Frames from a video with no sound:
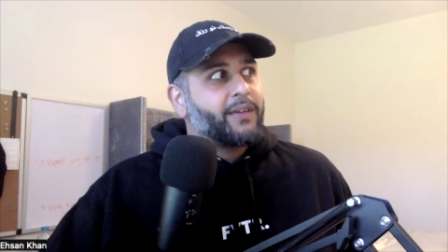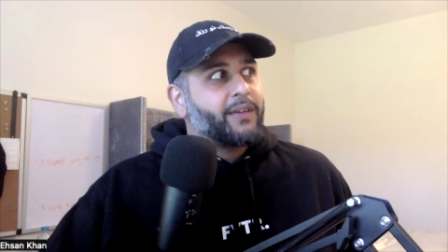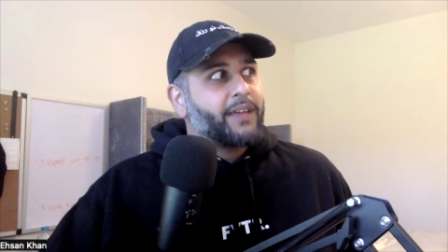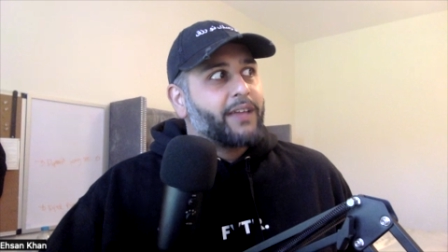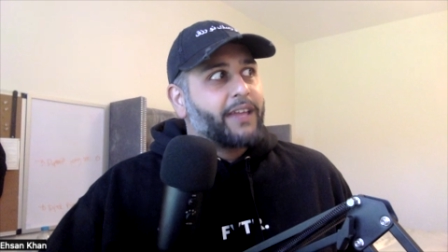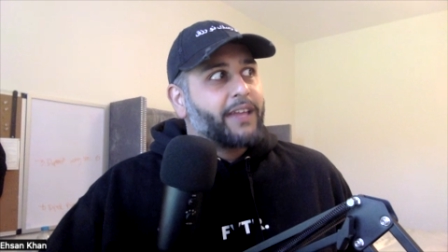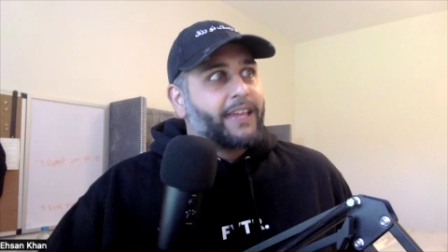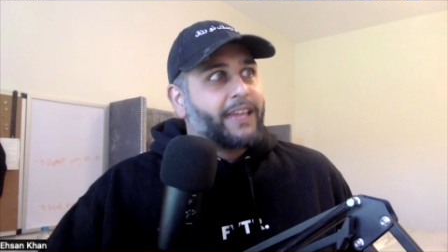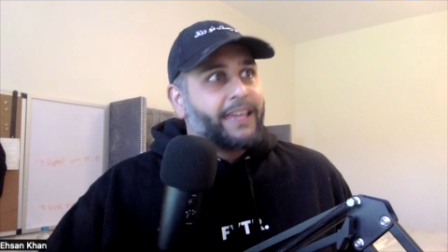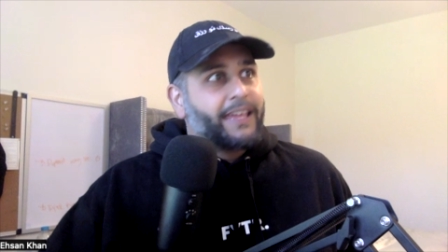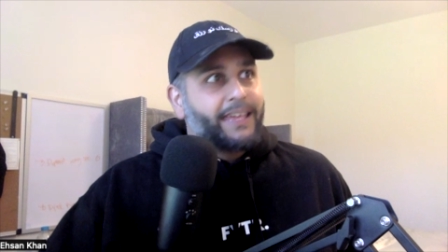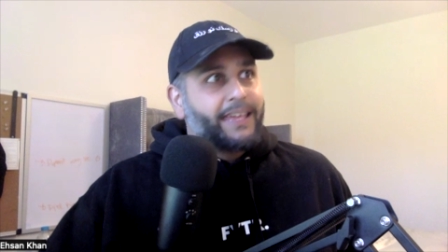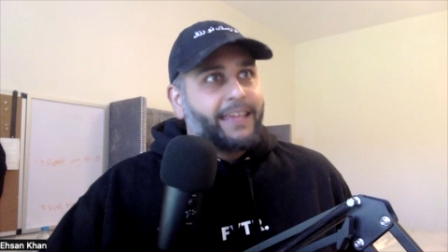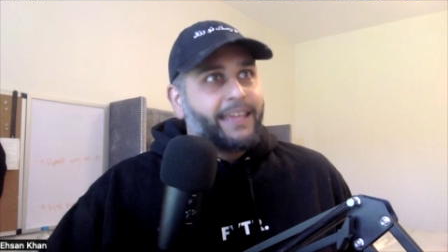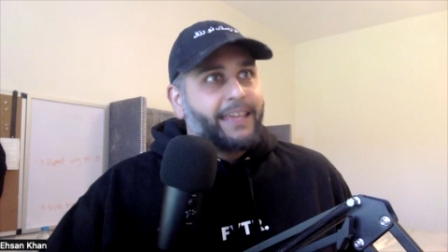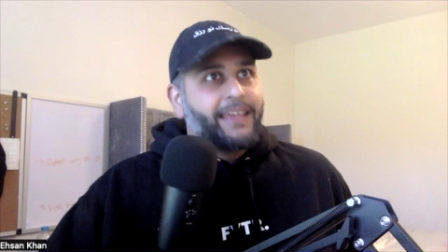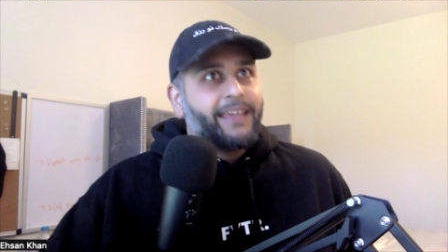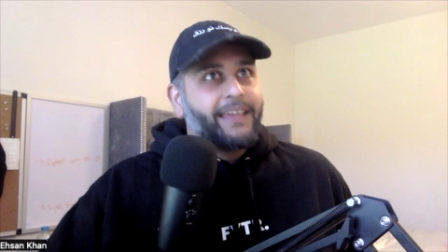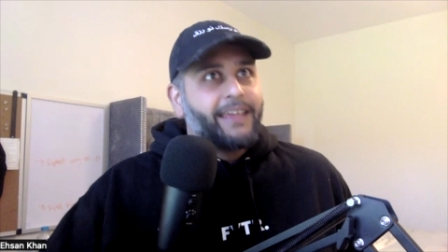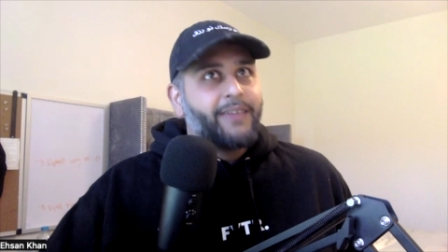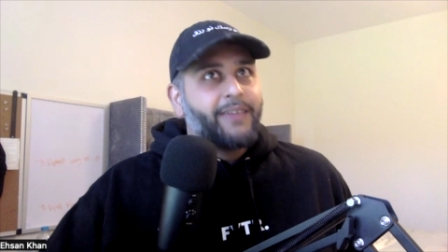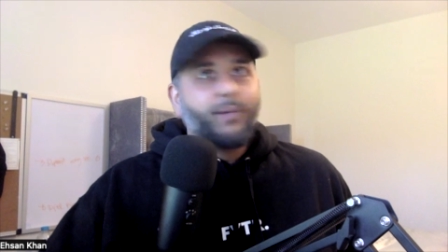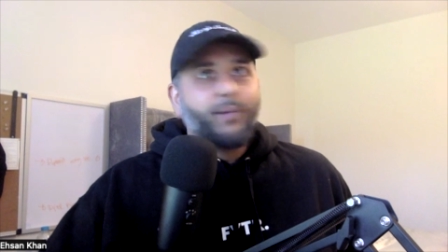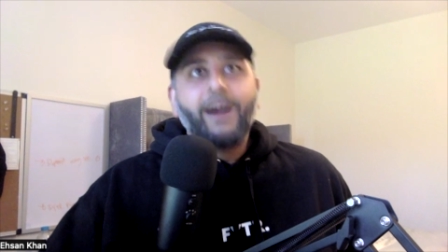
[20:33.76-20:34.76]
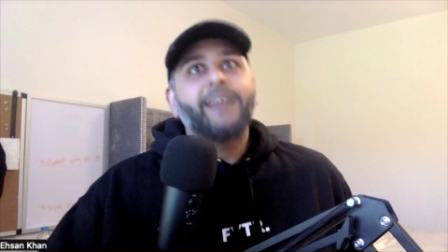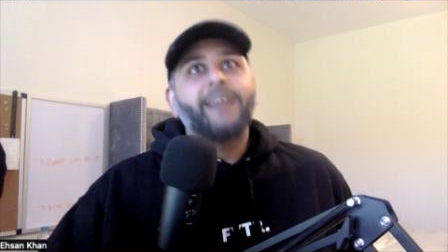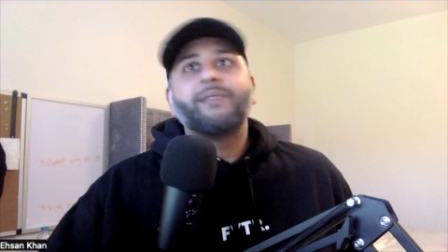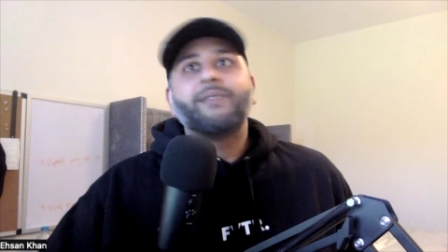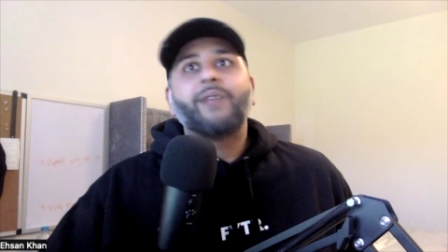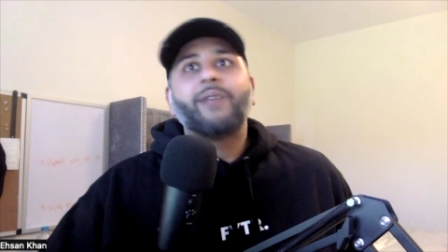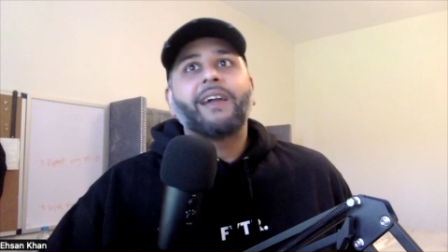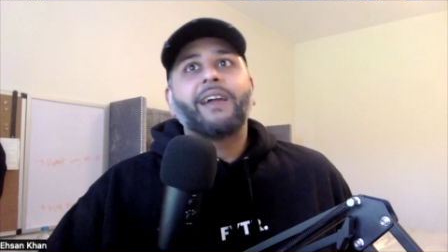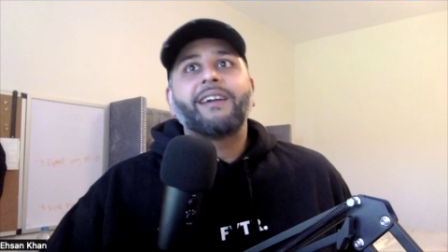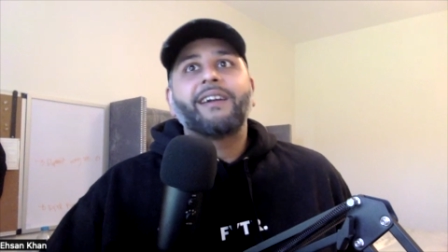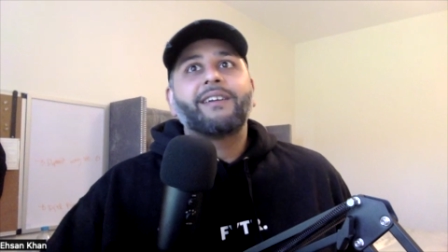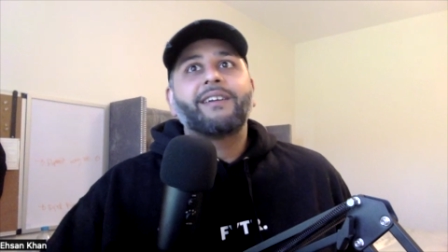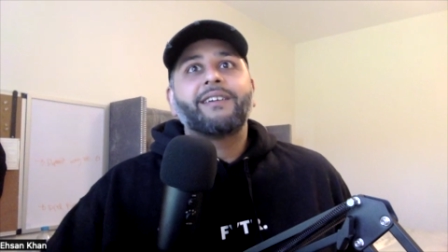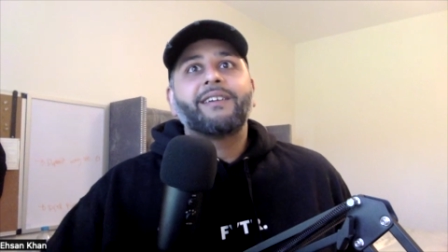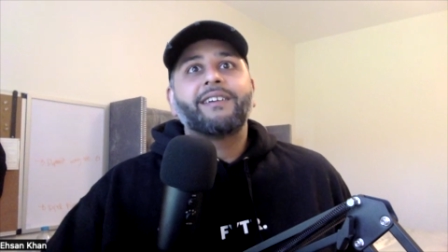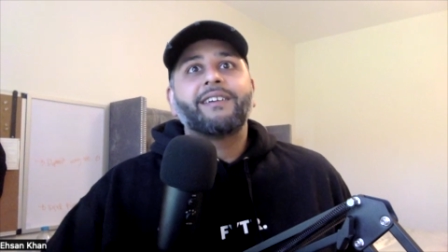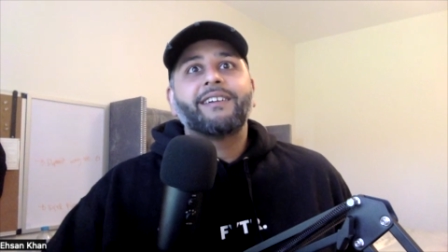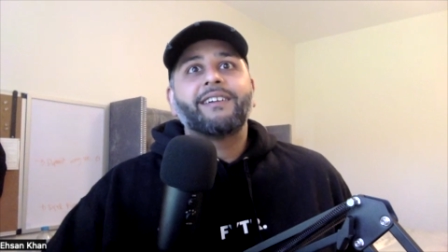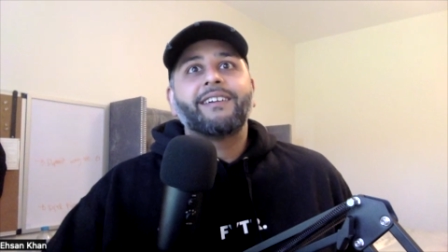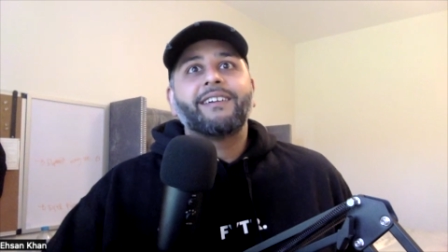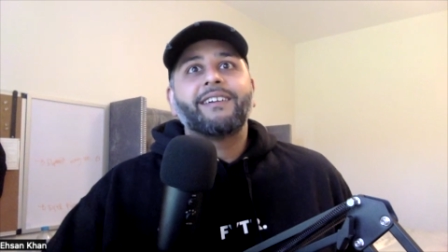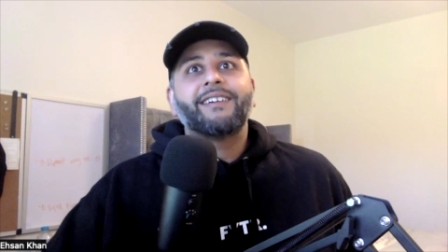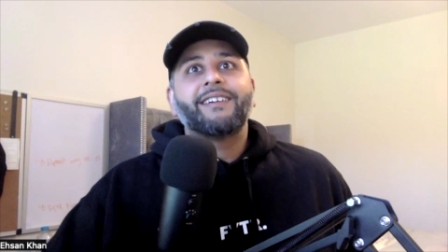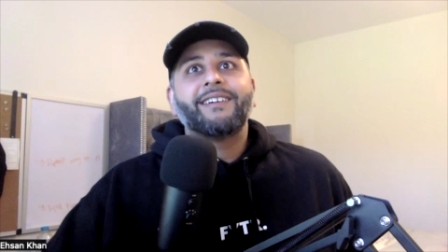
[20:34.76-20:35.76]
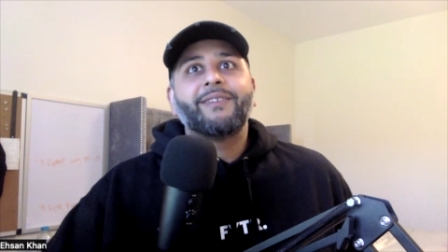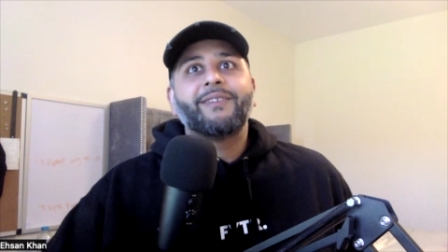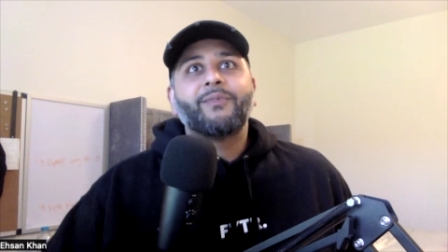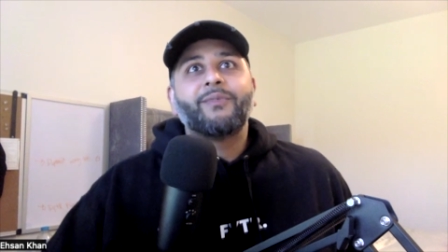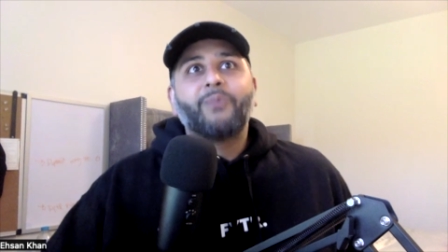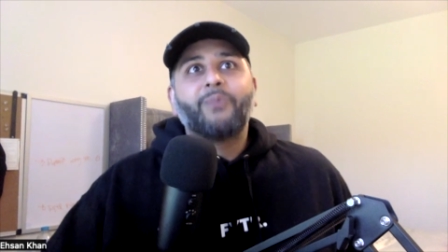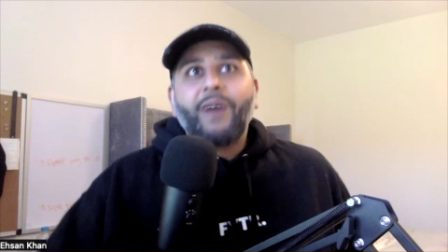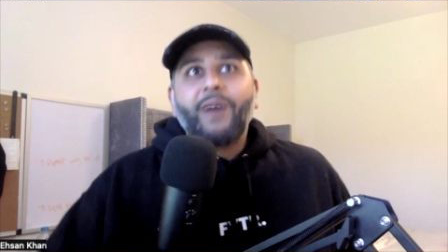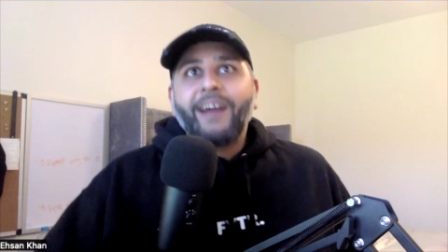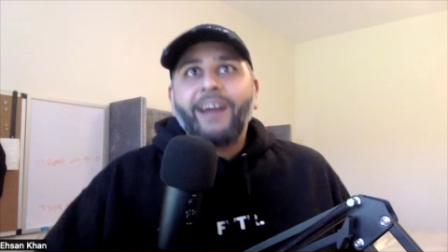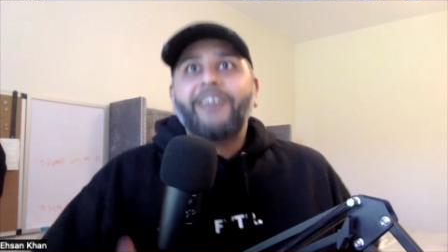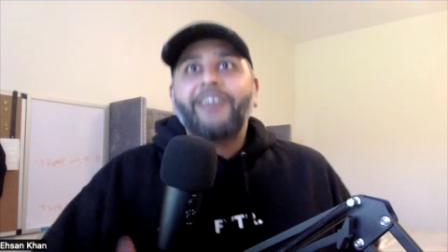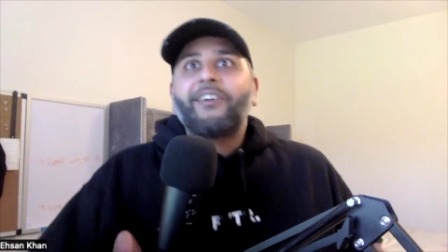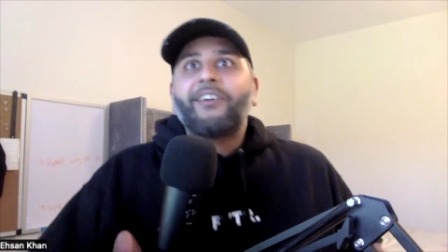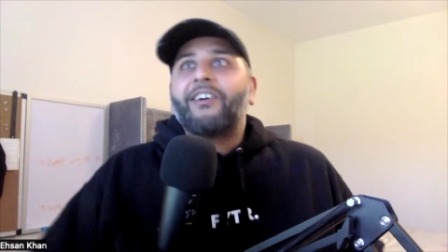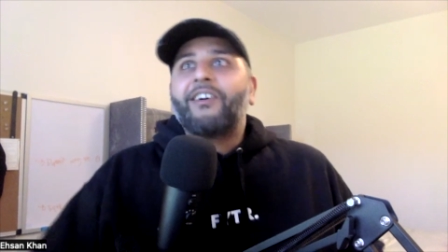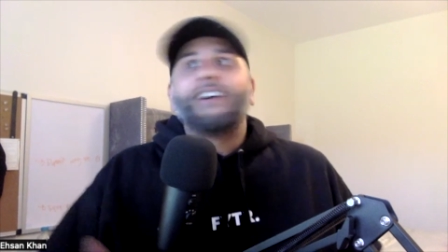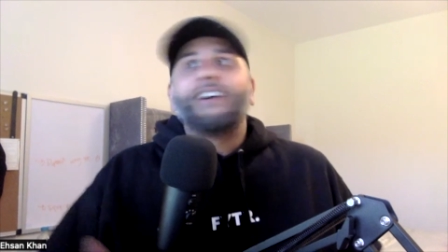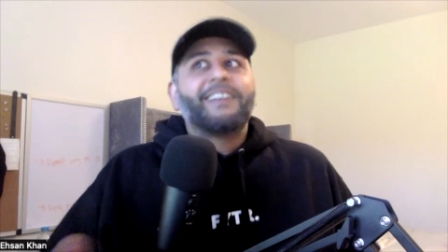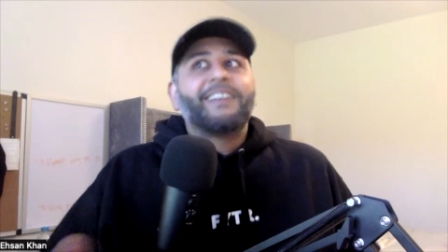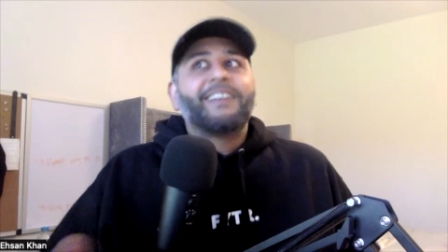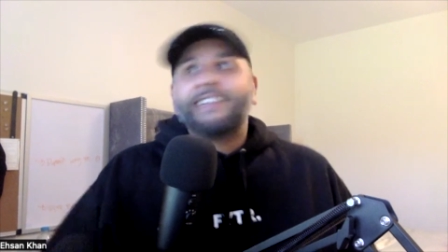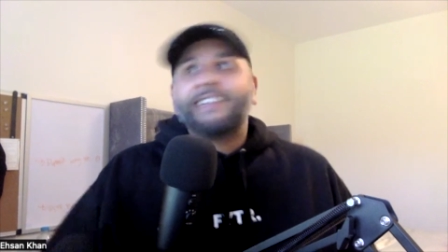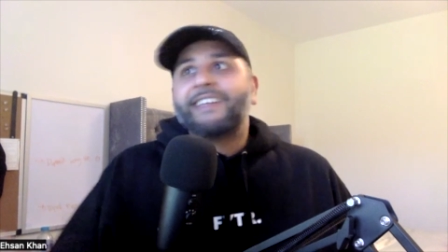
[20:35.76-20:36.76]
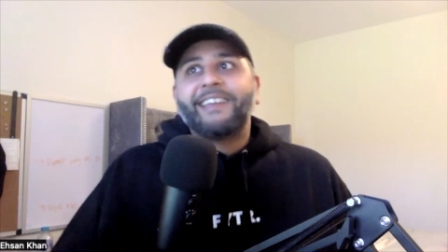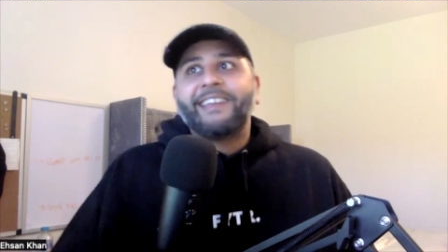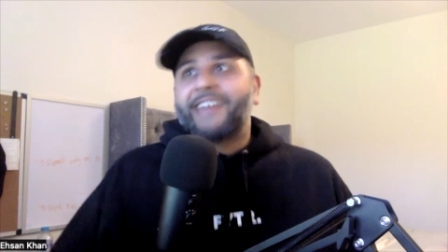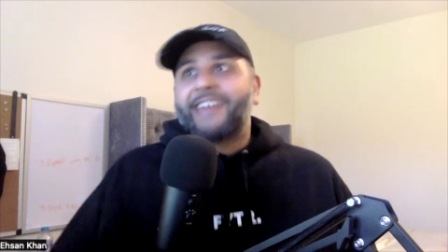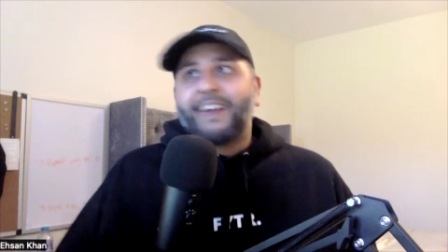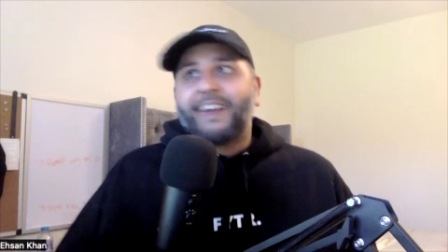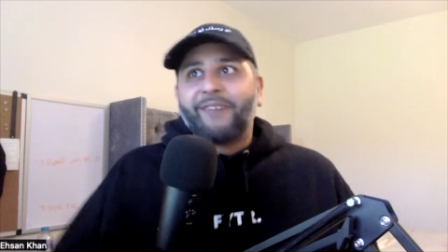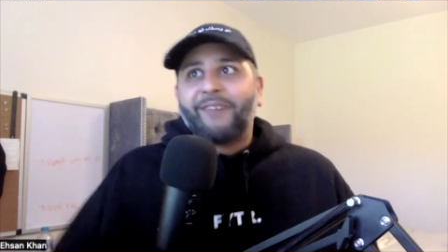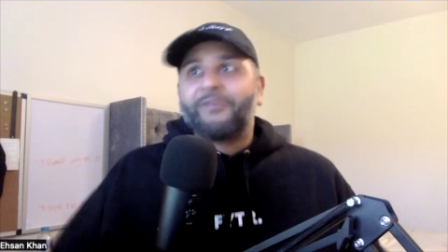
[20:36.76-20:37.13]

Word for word: he why like why can't he get